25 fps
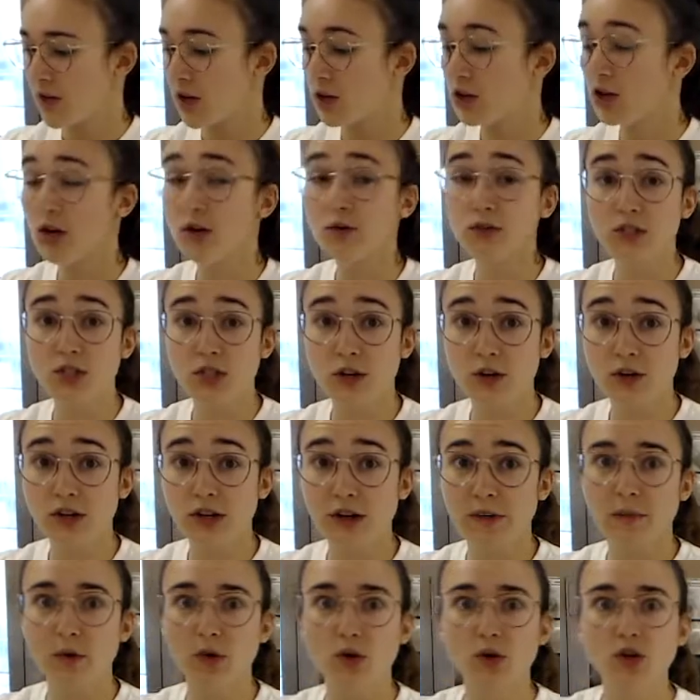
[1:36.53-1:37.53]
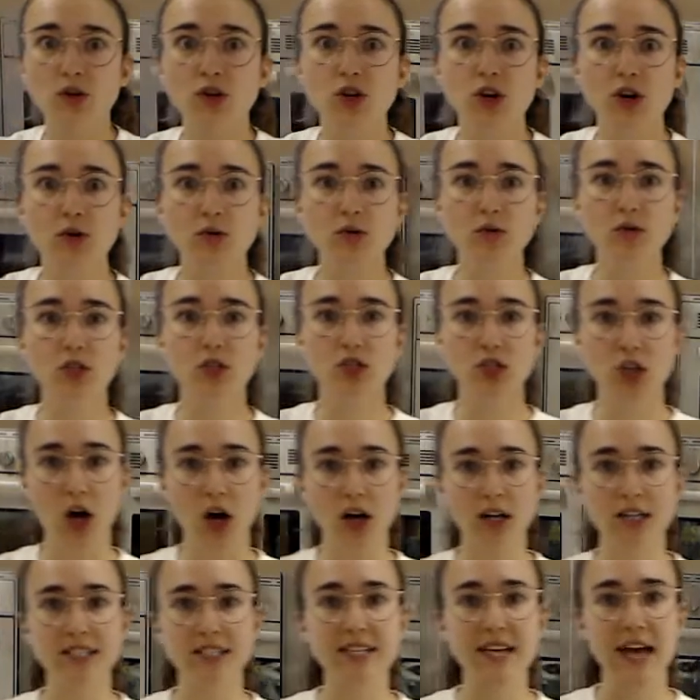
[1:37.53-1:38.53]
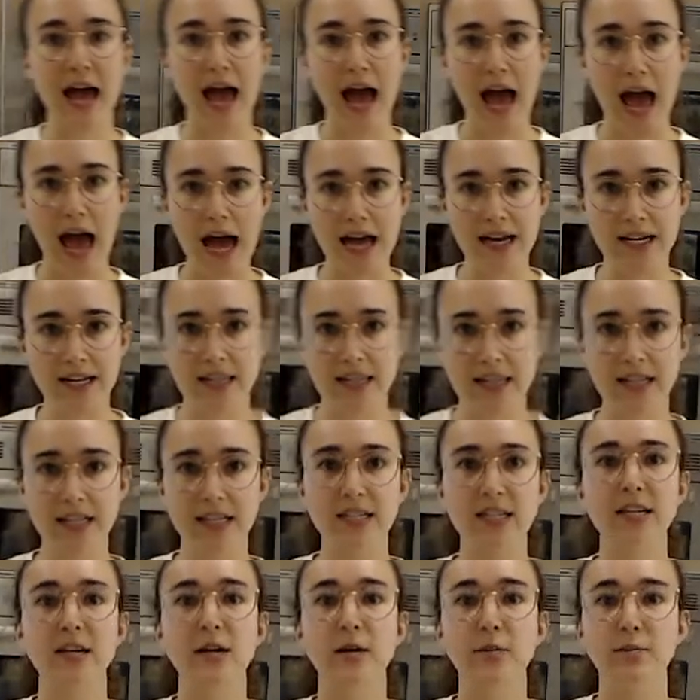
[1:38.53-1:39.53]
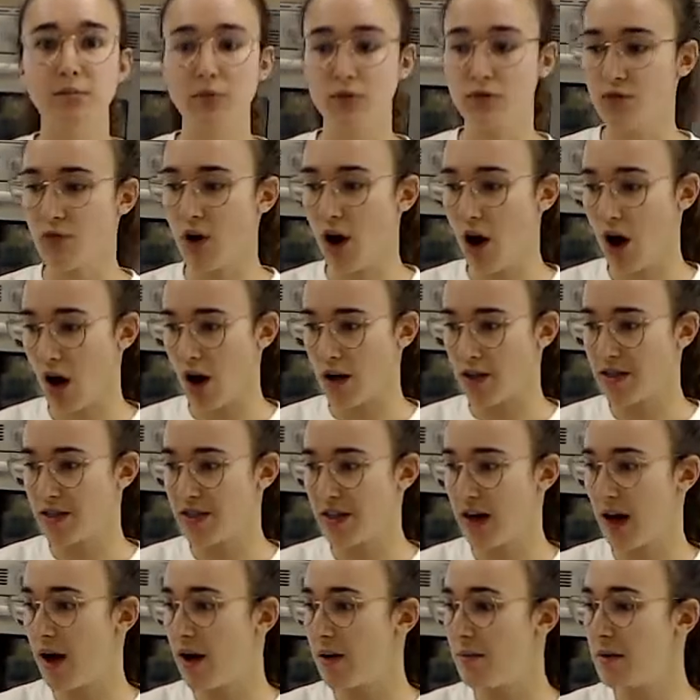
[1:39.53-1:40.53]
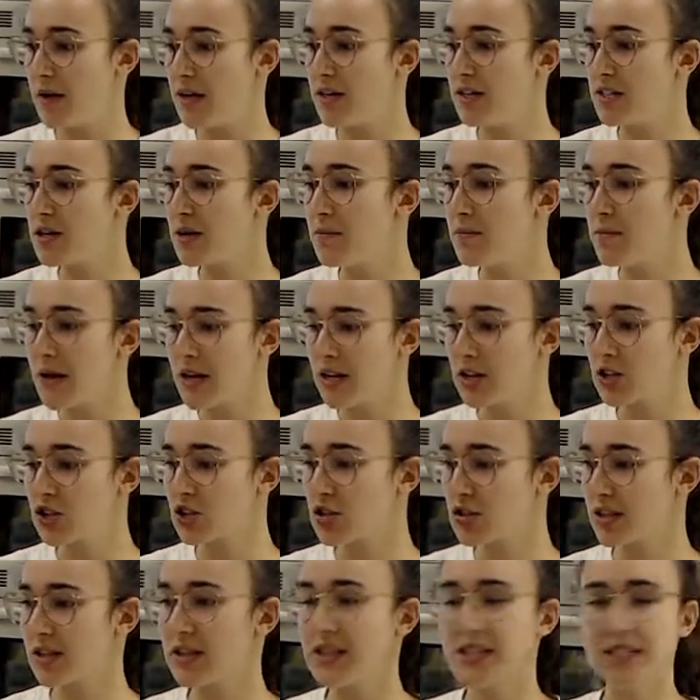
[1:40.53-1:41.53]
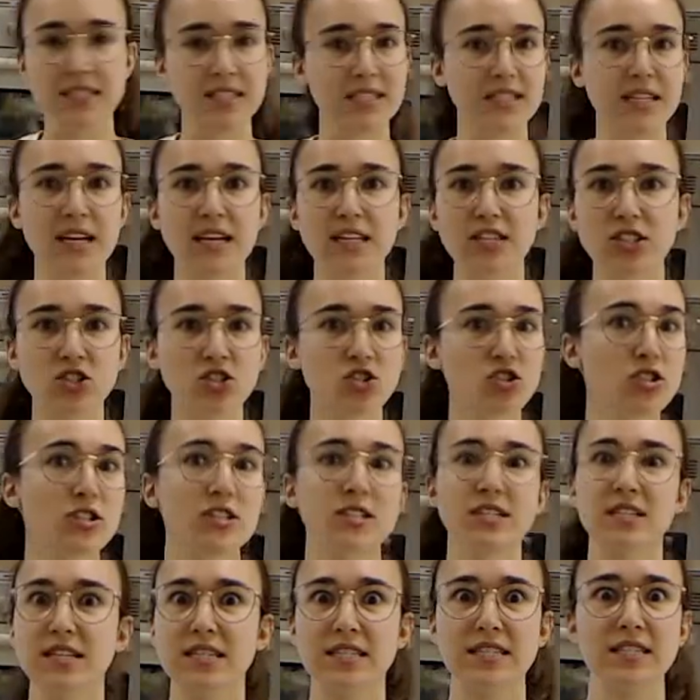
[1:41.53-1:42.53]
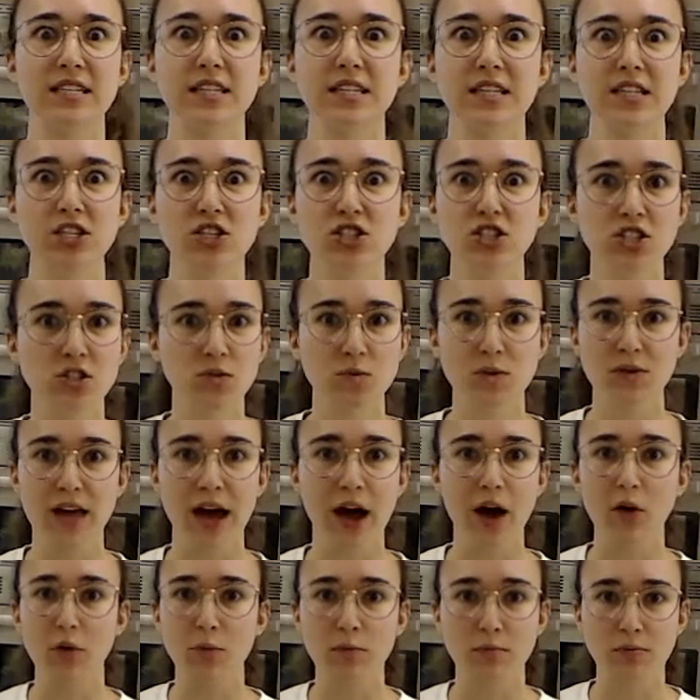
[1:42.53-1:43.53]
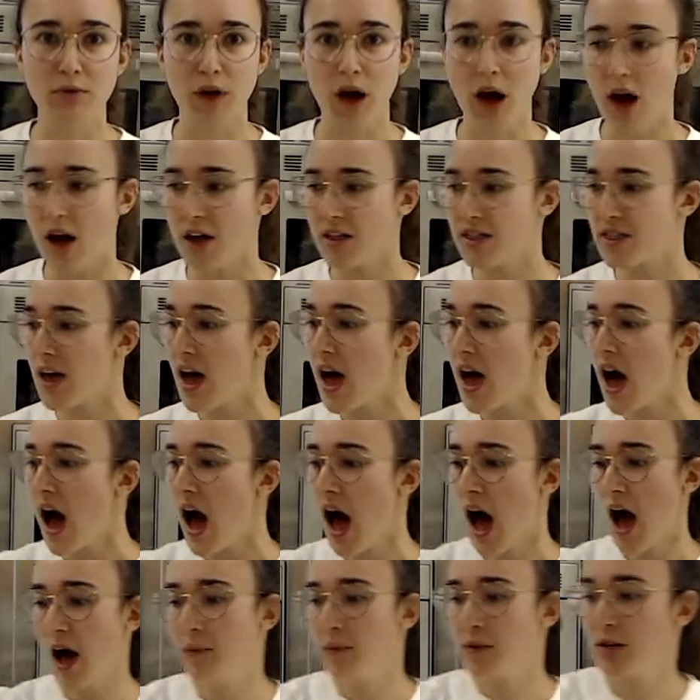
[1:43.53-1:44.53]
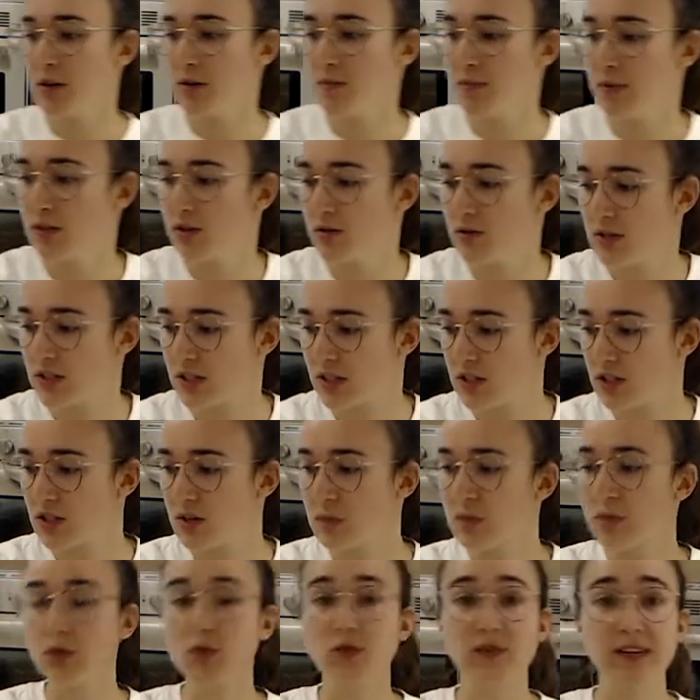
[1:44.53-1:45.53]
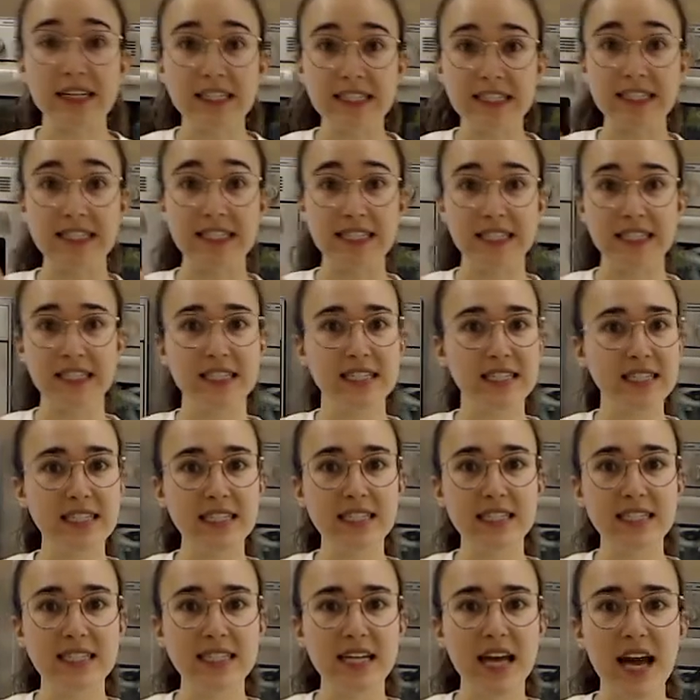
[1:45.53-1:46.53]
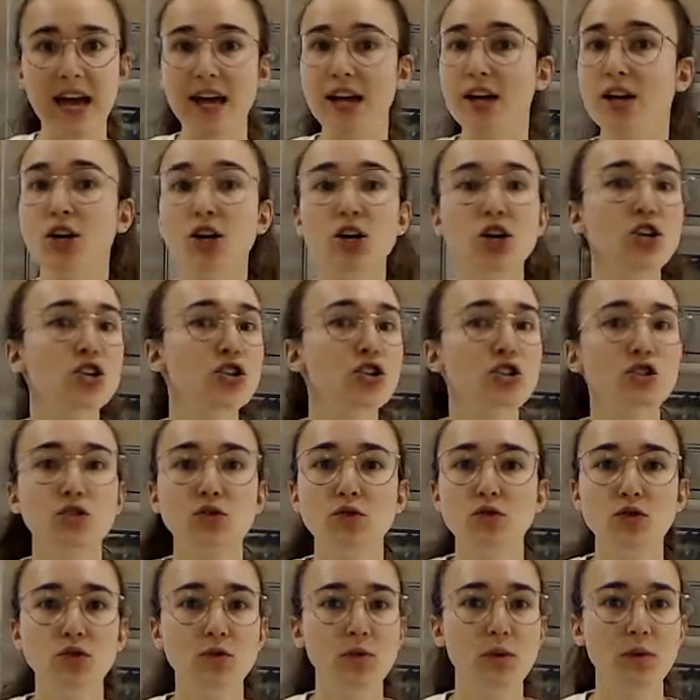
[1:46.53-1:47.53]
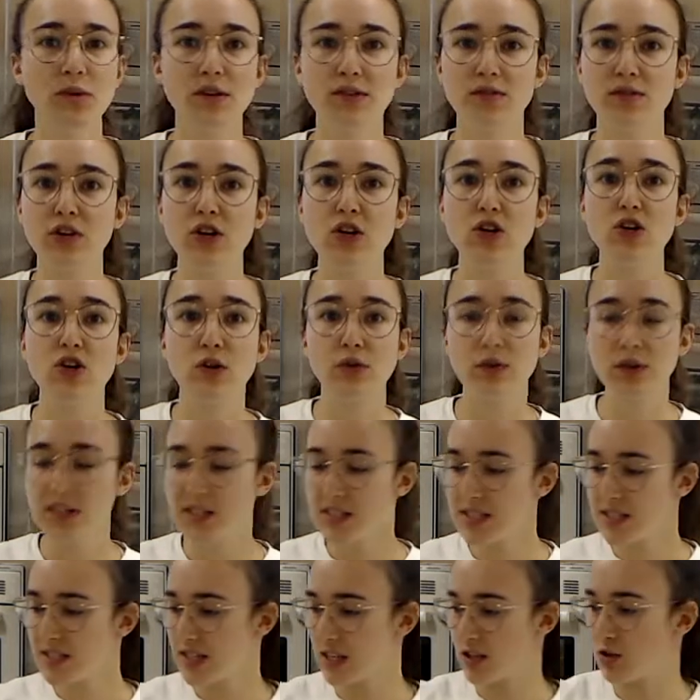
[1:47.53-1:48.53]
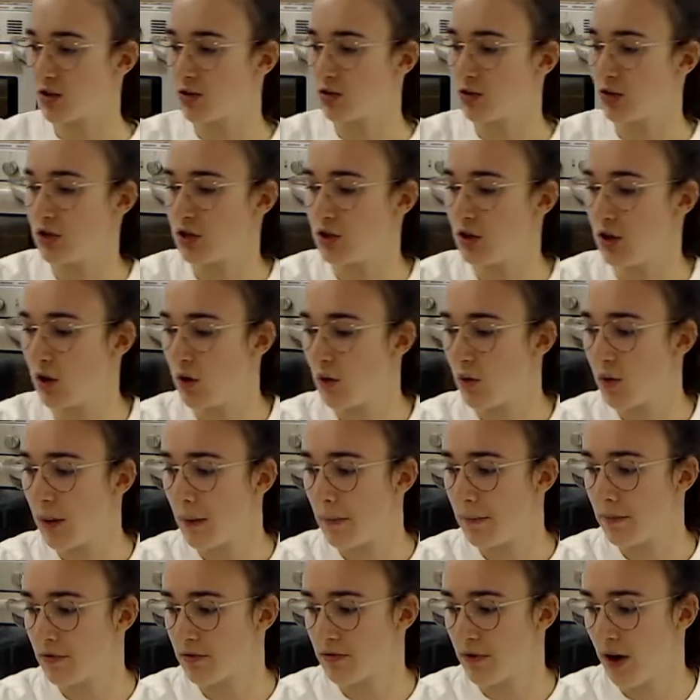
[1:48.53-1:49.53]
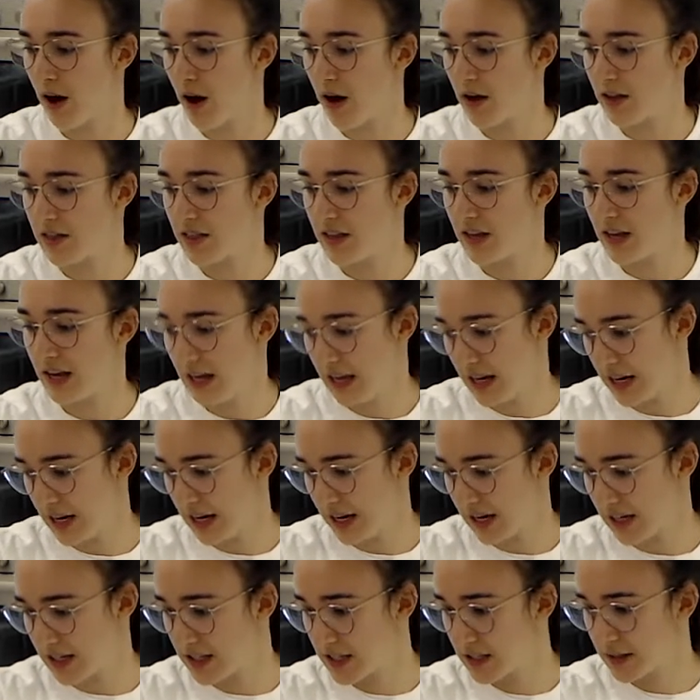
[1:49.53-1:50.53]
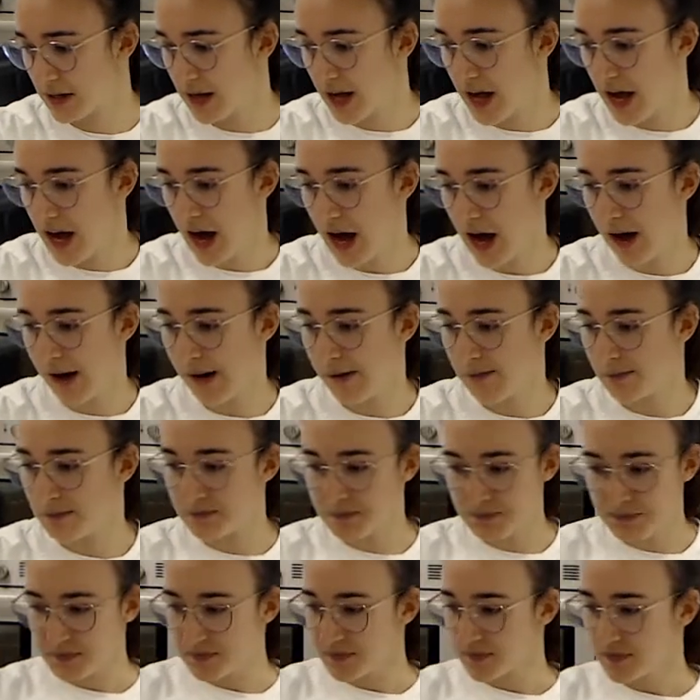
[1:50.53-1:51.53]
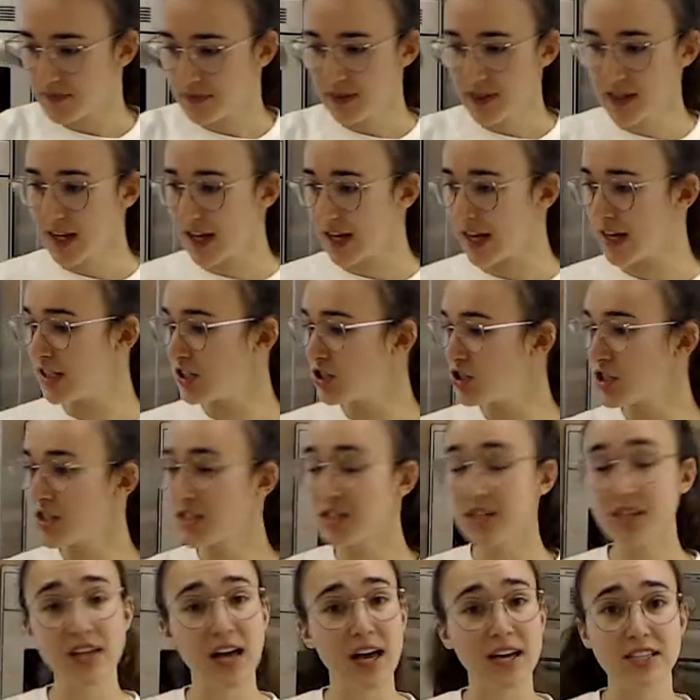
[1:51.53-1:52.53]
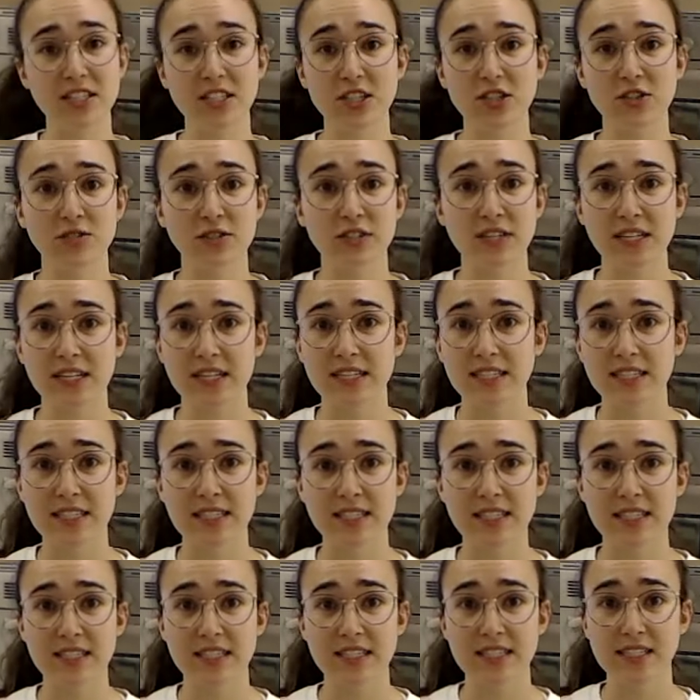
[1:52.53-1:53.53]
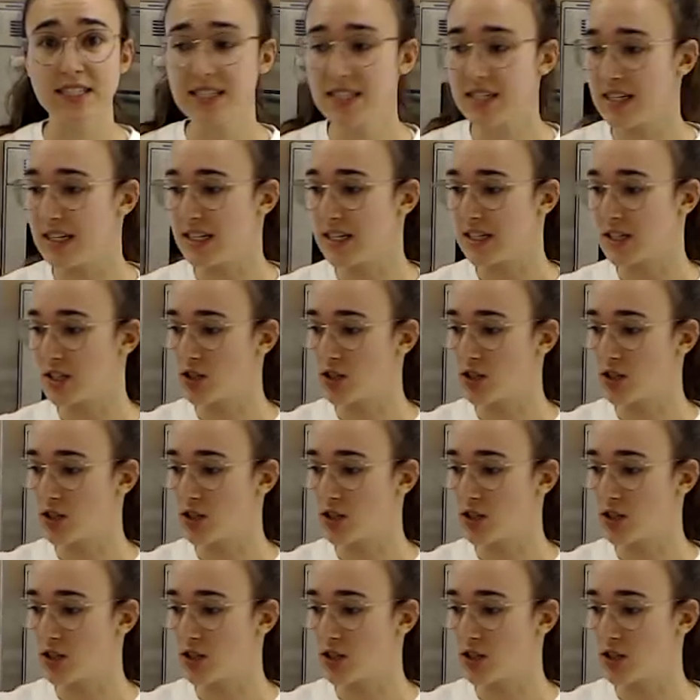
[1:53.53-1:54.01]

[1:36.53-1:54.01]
low sodium or no salt added broth. And to make sure that this tastes just as delicious without broth, I'm going to be using some great seasoning today, so you won't even notice that there's no broth in it. And just the last ingredients is seasoning.